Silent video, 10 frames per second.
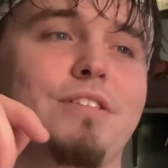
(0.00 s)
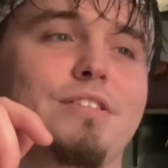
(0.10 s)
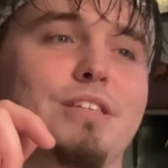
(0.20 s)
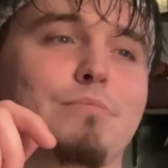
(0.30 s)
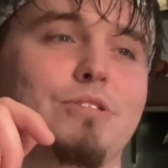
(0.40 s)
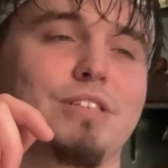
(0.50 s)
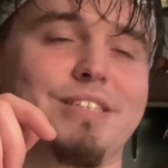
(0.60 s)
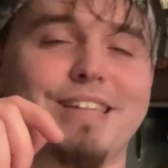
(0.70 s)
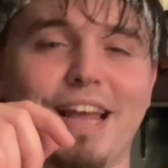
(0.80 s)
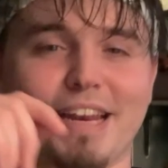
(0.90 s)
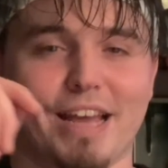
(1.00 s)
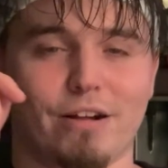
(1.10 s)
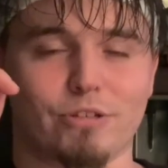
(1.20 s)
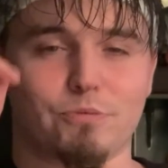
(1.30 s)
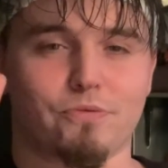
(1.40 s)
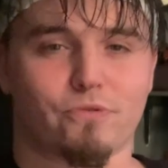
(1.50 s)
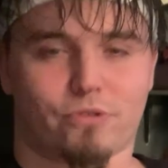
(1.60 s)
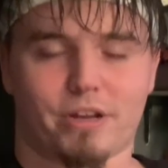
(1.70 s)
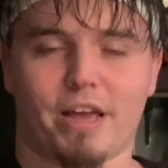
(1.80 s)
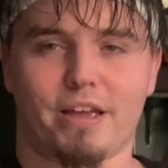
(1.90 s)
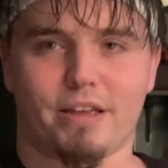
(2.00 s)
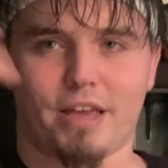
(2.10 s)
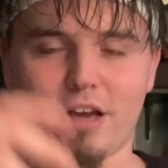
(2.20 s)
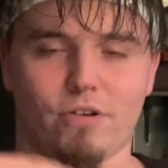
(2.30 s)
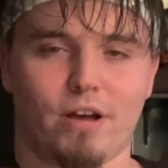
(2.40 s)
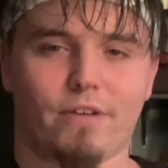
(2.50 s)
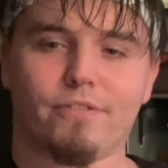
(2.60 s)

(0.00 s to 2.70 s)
some of the standouts before KOF.